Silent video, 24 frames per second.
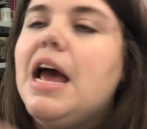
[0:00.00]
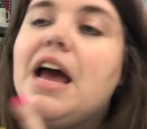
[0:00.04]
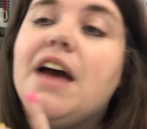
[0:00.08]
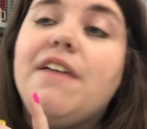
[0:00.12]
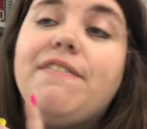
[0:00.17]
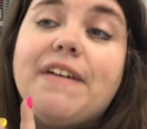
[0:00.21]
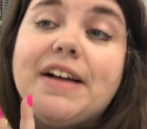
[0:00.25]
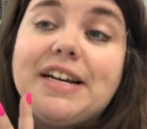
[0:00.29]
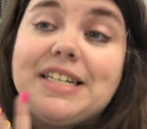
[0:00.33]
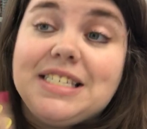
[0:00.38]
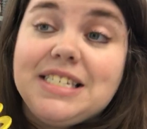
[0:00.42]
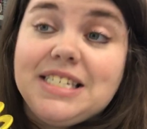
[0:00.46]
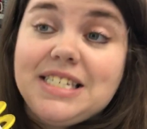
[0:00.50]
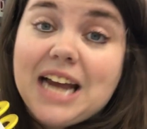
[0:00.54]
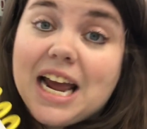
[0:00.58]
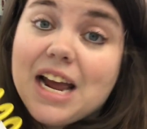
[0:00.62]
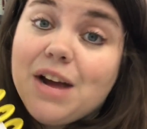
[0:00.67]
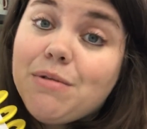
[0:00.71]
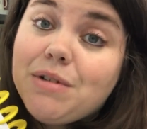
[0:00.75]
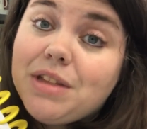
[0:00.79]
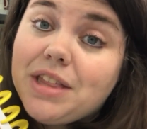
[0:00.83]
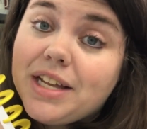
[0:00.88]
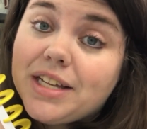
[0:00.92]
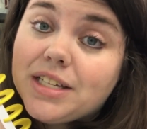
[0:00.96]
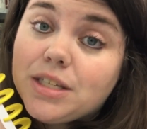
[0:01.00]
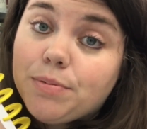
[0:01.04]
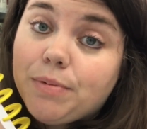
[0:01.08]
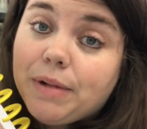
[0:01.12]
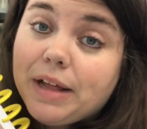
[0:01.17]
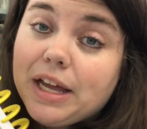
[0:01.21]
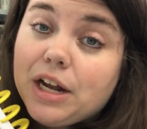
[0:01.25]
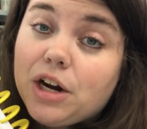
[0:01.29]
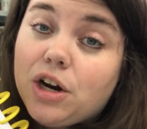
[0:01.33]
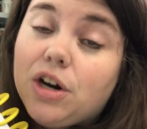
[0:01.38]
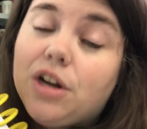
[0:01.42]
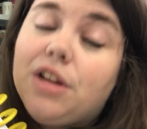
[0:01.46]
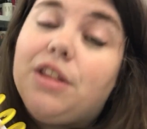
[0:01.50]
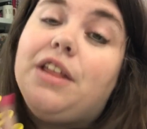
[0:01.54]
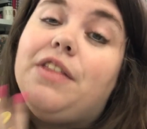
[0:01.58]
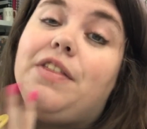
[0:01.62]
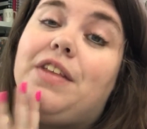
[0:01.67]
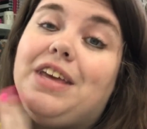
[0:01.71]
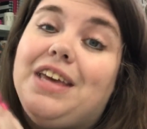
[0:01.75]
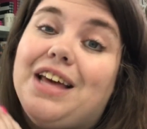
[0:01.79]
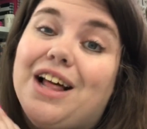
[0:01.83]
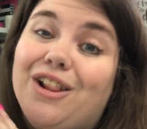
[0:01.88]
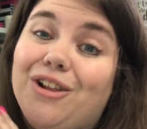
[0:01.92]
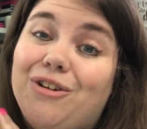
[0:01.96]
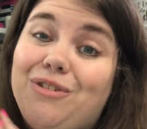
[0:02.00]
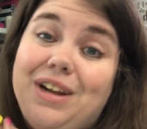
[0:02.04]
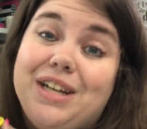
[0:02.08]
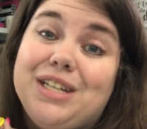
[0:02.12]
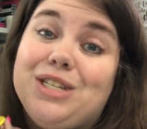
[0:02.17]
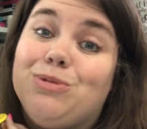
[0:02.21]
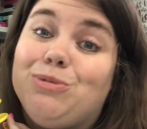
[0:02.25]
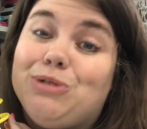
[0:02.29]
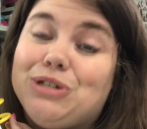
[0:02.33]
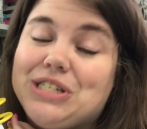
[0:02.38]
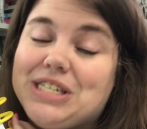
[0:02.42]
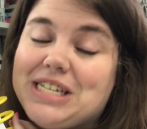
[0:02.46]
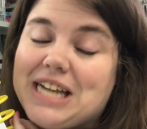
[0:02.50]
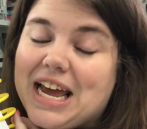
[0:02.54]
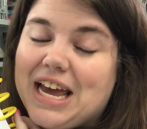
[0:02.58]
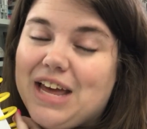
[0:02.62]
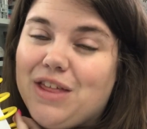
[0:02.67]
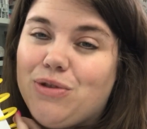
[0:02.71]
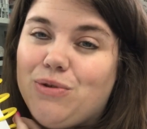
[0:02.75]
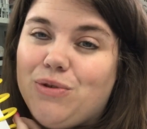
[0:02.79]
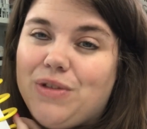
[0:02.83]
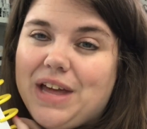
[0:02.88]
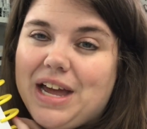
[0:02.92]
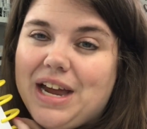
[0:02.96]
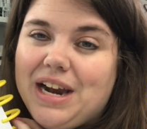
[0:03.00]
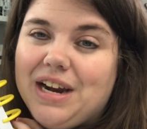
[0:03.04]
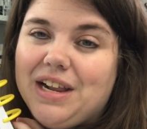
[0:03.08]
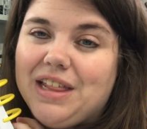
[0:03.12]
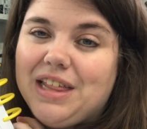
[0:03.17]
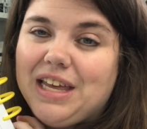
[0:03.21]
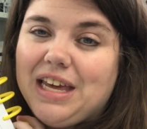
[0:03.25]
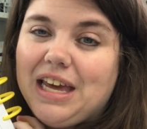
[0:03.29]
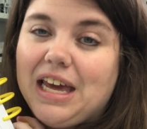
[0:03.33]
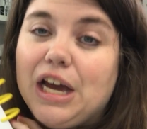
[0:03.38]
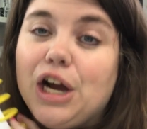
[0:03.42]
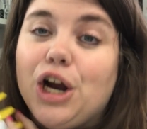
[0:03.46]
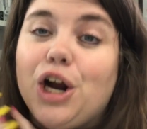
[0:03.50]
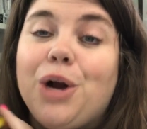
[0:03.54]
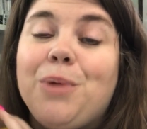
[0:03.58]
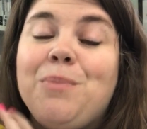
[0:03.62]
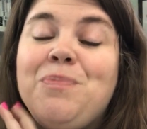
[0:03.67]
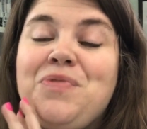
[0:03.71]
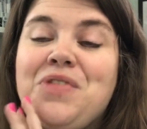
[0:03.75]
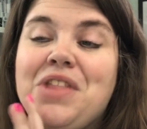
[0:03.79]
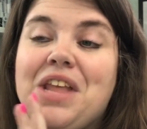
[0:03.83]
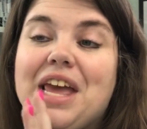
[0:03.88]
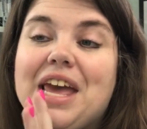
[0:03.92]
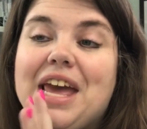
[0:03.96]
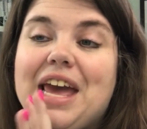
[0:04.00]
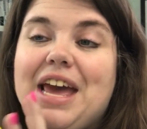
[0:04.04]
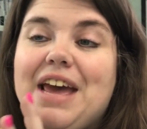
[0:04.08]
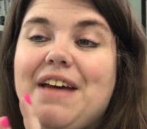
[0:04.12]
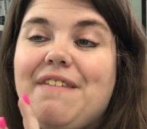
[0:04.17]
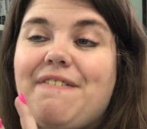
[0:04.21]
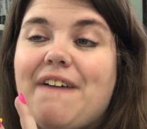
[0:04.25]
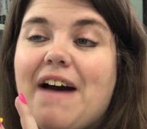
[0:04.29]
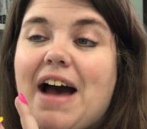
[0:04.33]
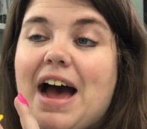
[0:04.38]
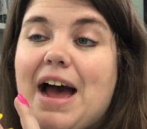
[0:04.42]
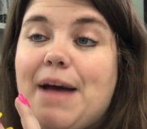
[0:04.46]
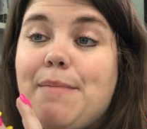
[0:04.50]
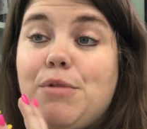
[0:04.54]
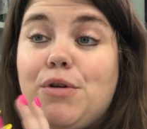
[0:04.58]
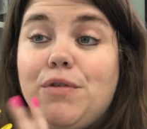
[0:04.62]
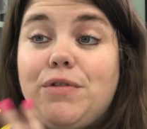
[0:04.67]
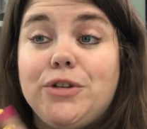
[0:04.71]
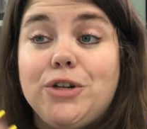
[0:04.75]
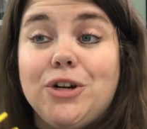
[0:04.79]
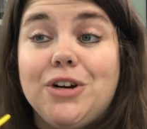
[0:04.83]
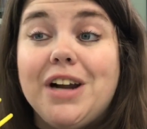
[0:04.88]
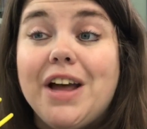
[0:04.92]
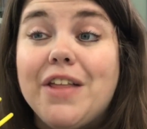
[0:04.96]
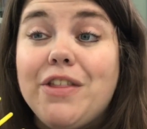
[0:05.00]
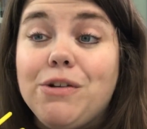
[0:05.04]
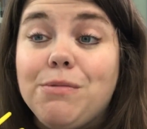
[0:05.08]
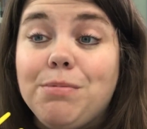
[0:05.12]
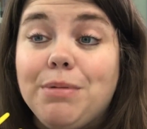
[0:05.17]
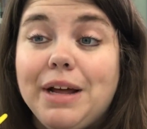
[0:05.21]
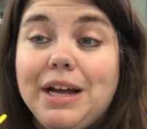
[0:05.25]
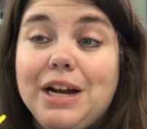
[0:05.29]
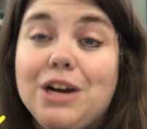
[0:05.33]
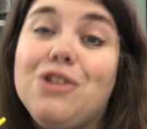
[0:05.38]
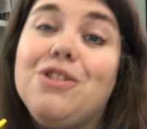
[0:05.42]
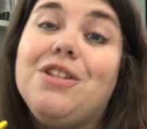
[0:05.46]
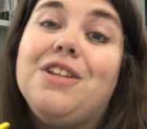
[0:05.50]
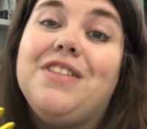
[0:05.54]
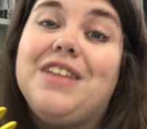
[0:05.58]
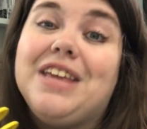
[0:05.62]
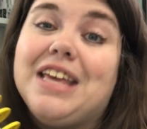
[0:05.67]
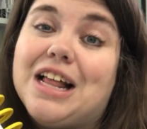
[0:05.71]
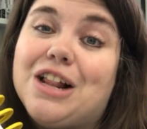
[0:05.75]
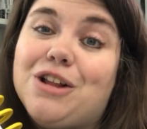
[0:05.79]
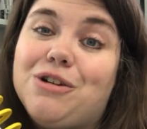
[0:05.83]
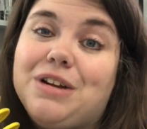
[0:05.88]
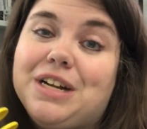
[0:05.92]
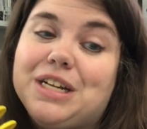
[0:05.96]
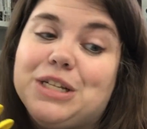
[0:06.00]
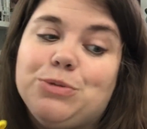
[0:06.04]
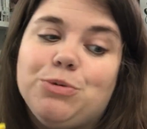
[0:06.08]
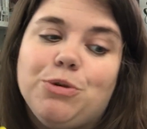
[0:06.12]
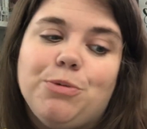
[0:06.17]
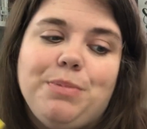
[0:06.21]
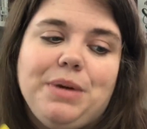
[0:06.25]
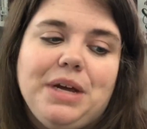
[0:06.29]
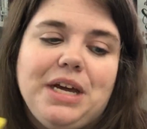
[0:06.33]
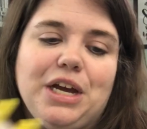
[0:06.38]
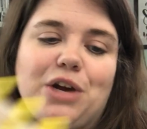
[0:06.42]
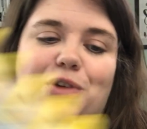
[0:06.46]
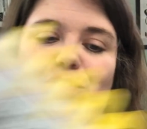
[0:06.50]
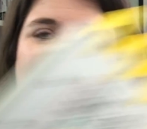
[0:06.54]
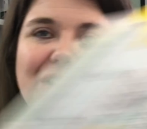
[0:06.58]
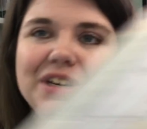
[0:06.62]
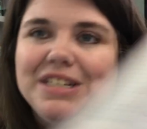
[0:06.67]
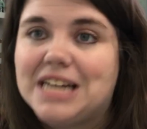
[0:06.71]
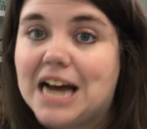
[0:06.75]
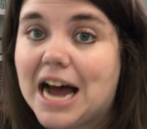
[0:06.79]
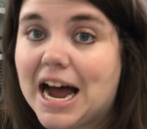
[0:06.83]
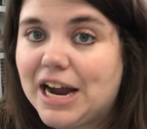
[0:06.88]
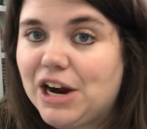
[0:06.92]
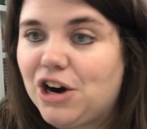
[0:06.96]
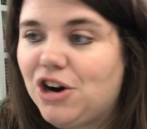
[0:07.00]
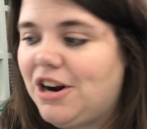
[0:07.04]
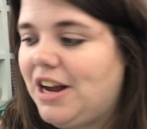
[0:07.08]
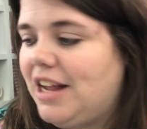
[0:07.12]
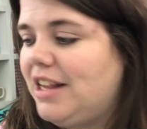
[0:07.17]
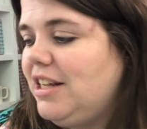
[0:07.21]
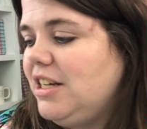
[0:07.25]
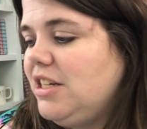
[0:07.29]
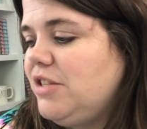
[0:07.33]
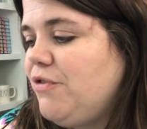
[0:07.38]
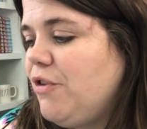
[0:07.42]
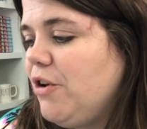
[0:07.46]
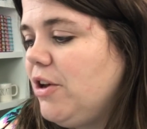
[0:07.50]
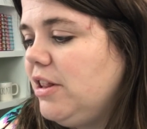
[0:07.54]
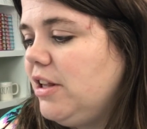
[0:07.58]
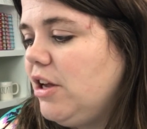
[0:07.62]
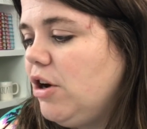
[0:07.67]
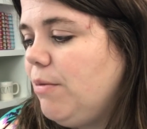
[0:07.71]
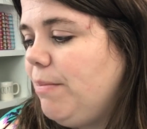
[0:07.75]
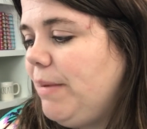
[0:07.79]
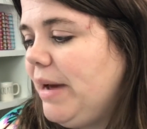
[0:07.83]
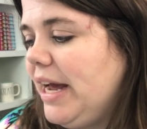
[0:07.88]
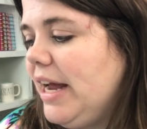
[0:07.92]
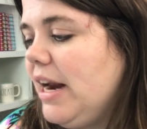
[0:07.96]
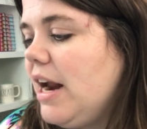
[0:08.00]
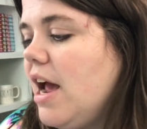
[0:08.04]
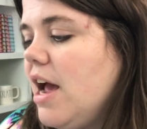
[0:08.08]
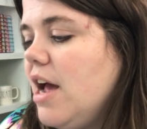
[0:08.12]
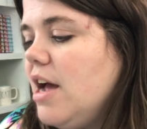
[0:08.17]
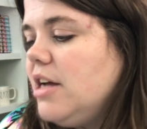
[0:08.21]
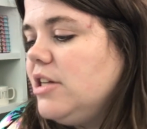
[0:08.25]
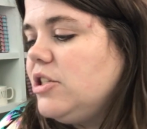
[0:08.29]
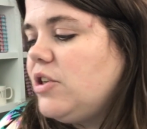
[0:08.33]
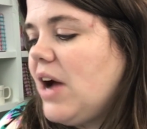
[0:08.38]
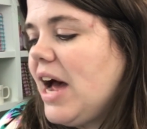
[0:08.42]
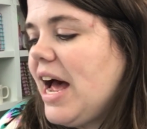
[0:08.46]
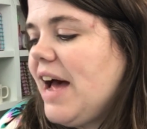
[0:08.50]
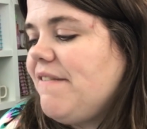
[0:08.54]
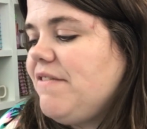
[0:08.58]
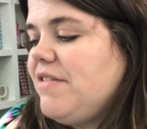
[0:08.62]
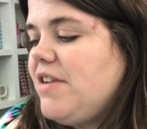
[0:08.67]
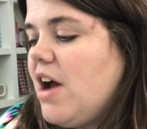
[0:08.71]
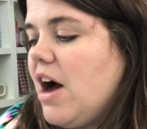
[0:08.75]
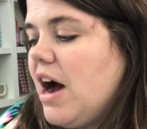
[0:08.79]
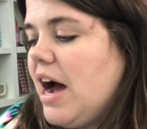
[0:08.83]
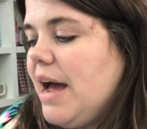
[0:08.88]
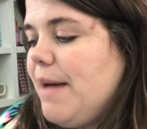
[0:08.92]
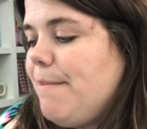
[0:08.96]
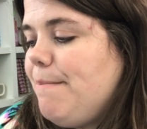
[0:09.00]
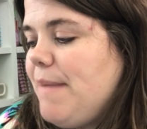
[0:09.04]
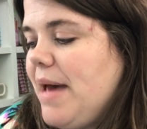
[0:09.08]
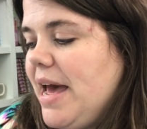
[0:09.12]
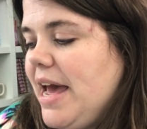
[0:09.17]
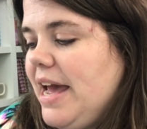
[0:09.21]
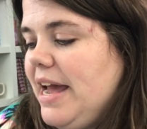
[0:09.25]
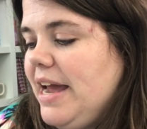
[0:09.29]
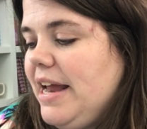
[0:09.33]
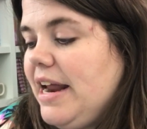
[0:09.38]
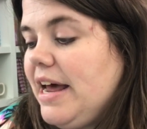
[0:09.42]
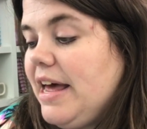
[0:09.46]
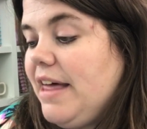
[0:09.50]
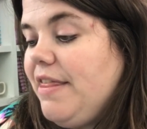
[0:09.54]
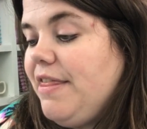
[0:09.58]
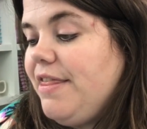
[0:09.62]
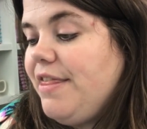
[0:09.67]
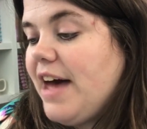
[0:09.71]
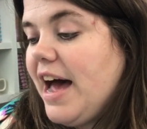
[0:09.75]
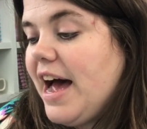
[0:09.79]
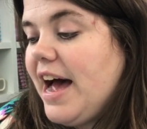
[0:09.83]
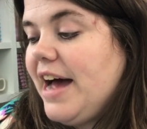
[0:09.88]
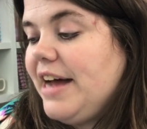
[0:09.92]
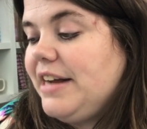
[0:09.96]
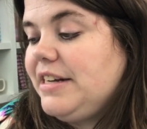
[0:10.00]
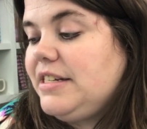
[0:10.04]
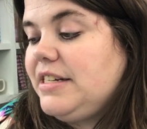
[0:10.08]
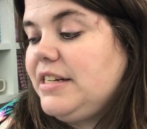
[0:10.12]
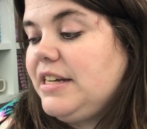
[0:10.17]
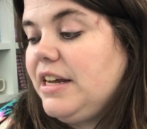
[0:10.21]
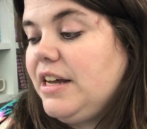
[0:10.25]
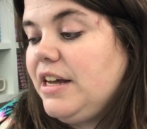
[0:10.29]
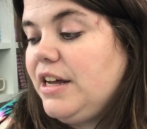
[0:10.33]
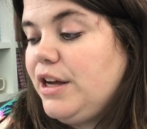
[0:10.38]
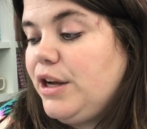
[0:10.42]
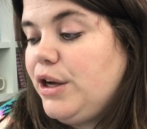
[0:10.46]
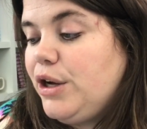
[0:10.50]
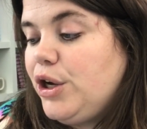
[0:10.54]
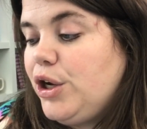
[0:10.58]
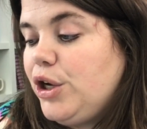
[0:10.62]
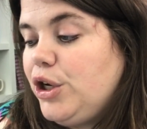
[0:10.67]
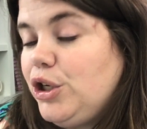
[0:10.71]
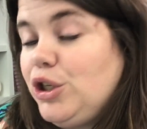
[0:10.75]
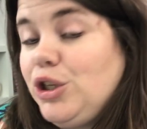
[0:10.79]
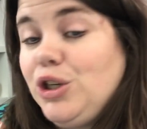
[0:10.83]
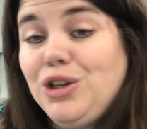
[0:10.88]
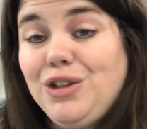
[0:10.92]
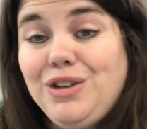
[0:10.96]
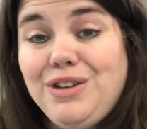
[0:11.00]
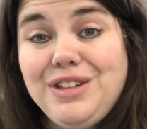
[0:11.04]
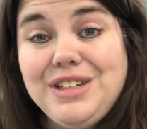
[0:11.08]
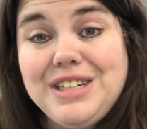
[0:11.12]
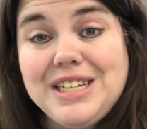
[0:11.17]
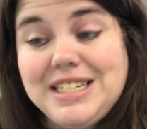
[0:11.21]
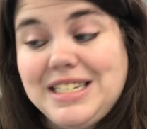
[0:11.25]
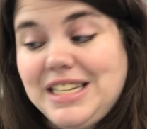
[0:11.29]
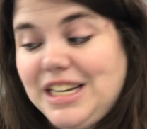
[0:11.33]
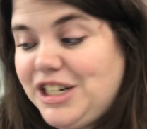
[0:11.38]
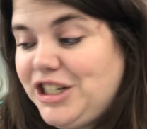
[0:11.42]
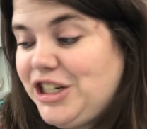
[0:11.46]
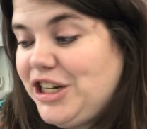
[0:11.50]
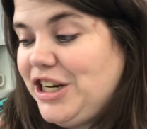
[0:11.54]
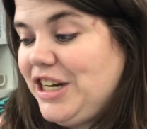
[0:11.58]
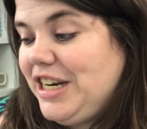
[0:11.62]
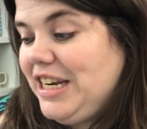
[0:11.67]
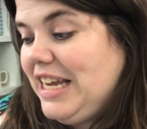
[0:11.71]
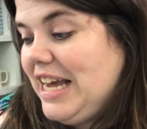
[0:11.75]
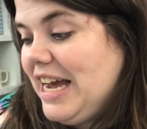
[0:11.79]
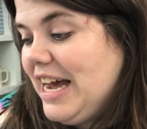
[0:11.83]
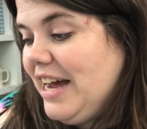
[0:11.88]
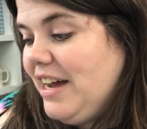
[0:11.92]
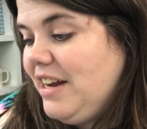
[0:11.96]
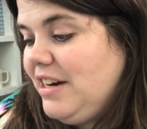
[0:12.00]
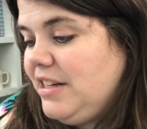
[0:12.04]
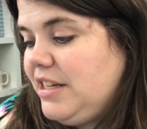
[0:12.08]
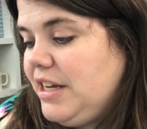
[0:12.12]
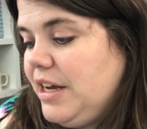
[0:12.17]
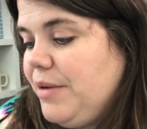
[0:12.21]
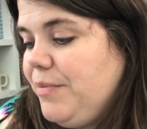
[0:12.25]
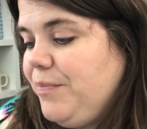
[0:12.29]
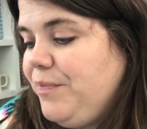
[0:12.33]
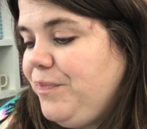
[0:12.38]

If I stay with this planner, then the yellow disc will stay through the end of the year. If I move to another planner, then the yellow disc will be retired, at least for a little bit. So I have not made that decision yet.